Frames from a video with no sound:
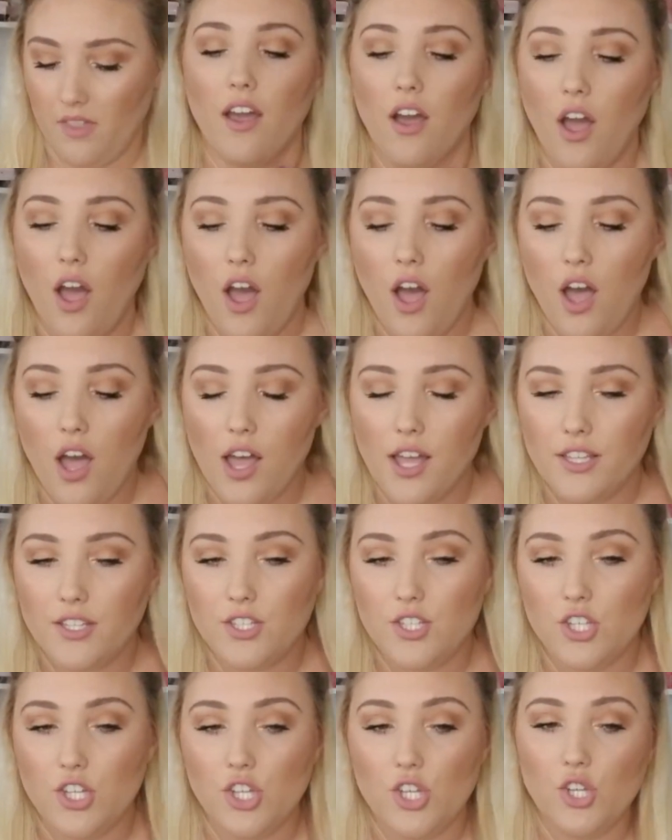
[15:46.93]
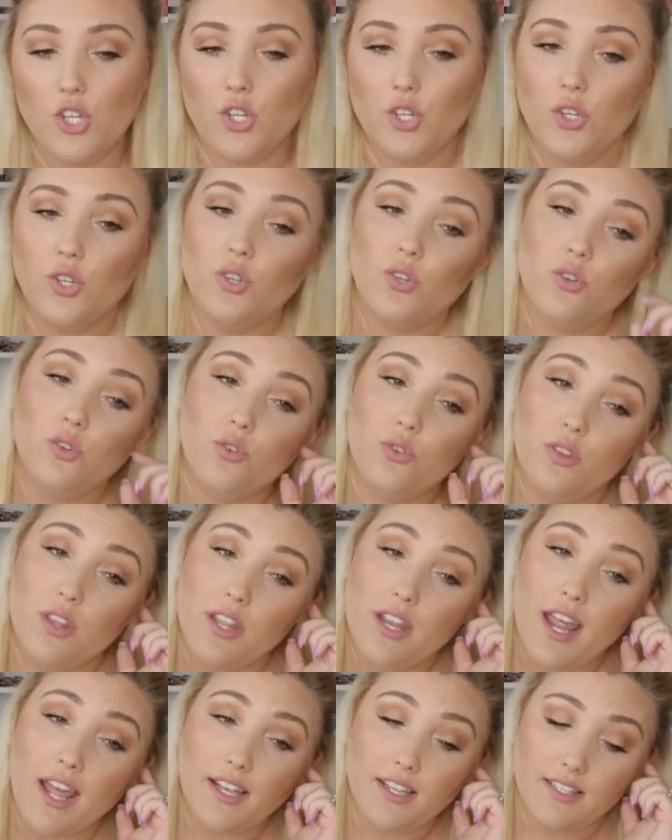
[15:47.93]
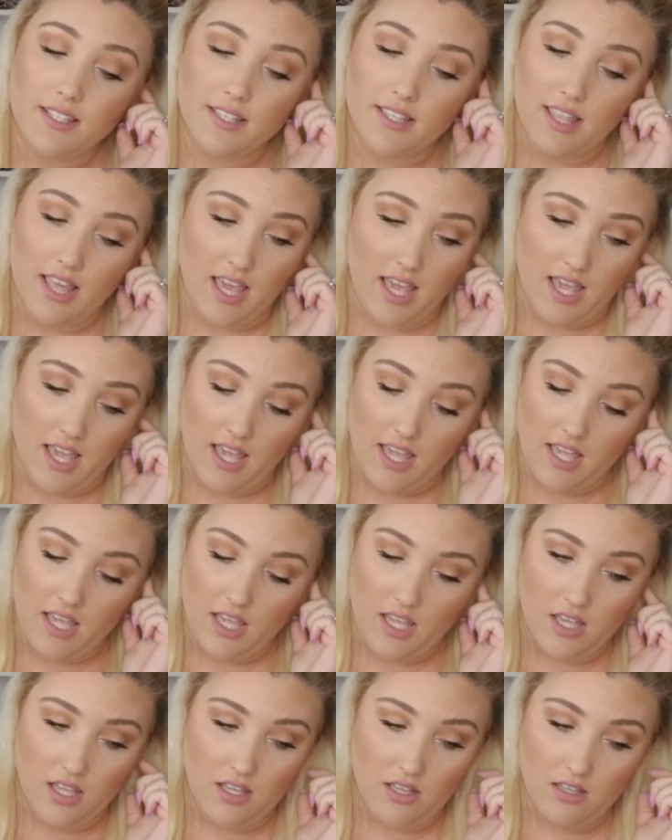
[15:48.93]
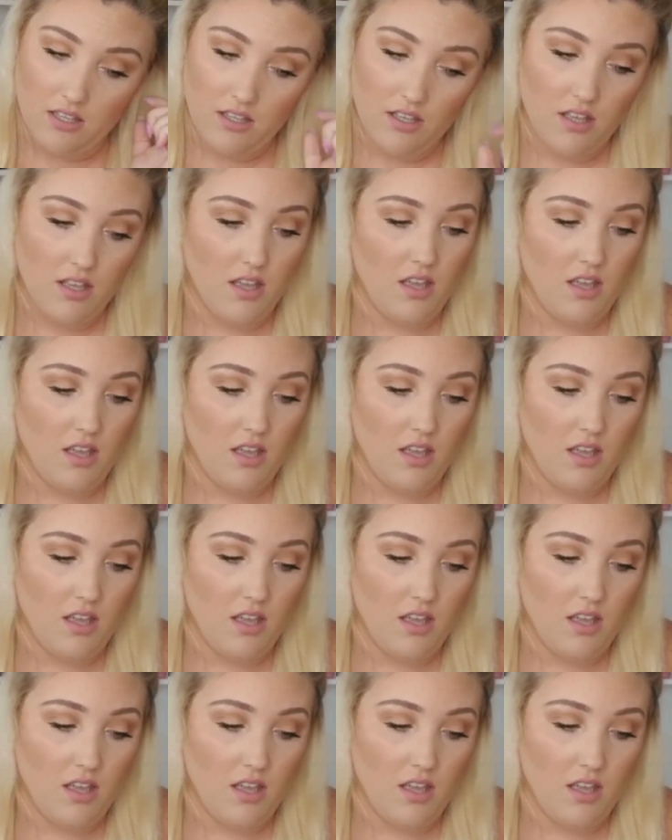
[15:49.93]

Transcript: On to the next thing,